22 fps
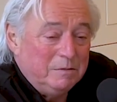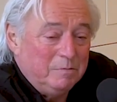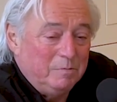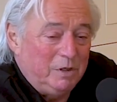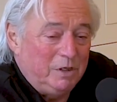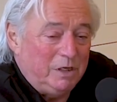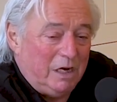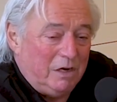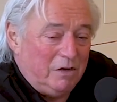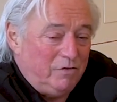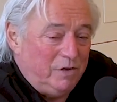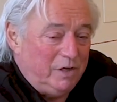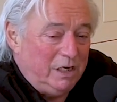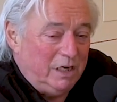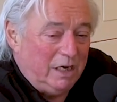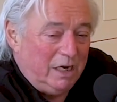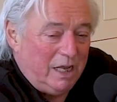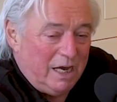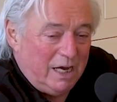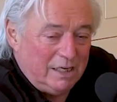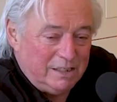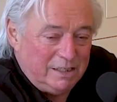But I
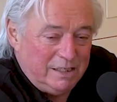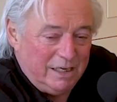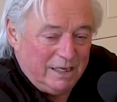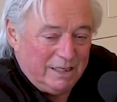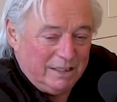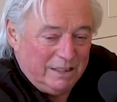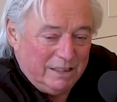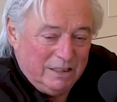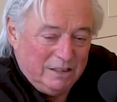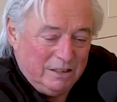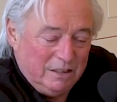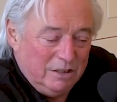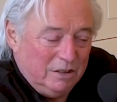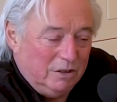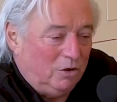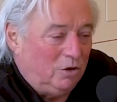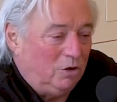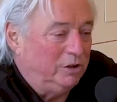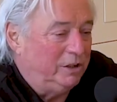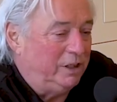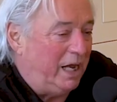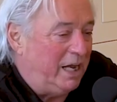realized,
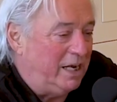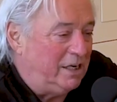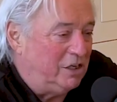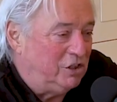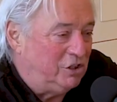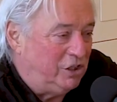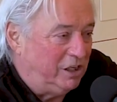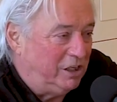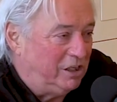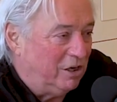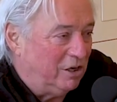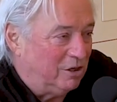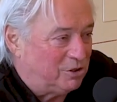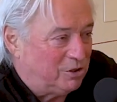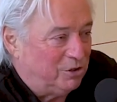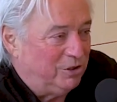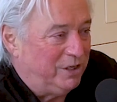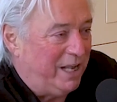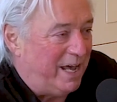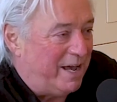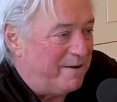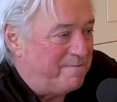all the energy goes
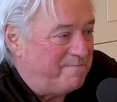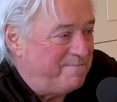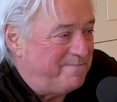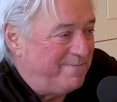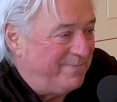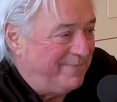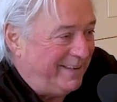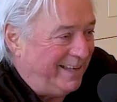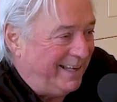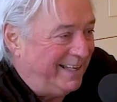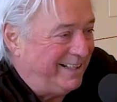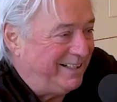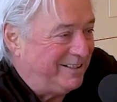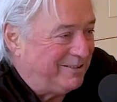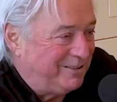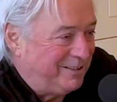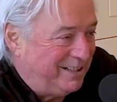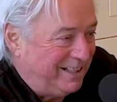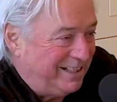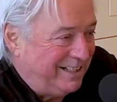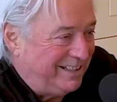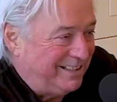to them and to
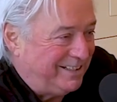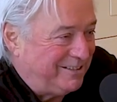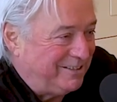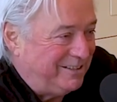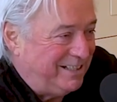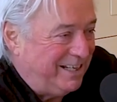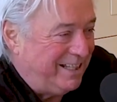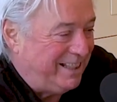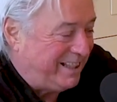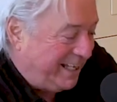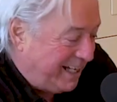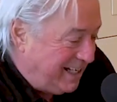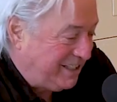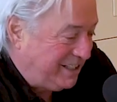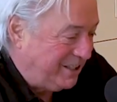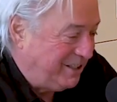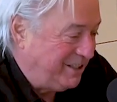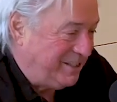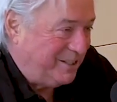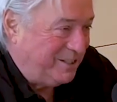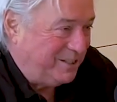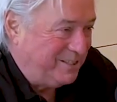the things
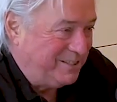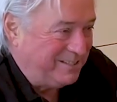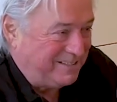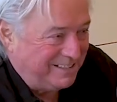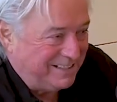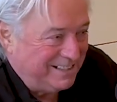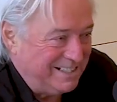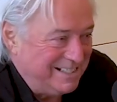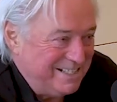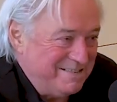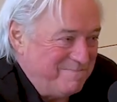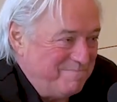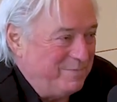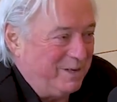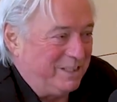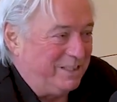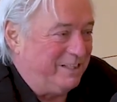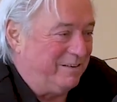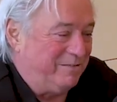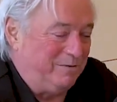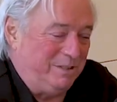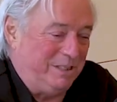you do. Yeah.
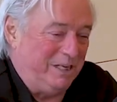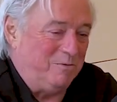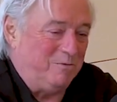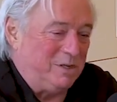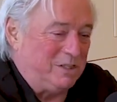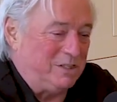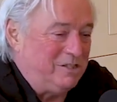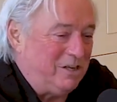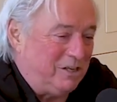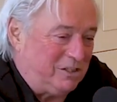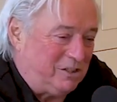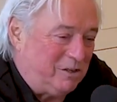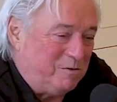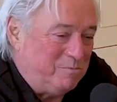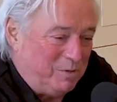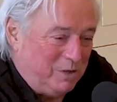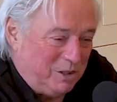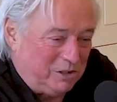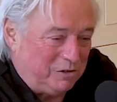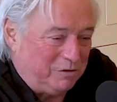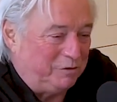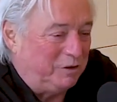But there was not so
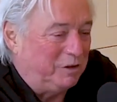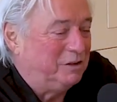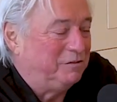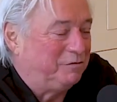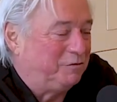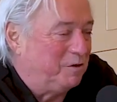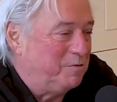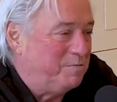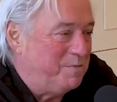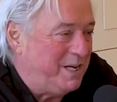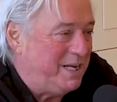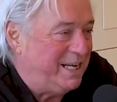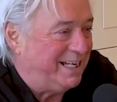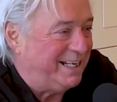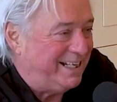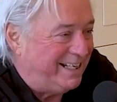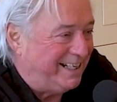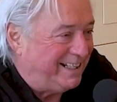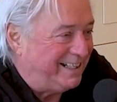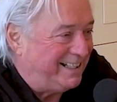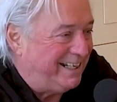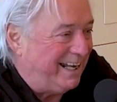much fun for me
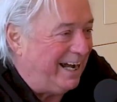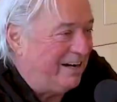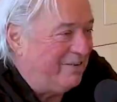in it, I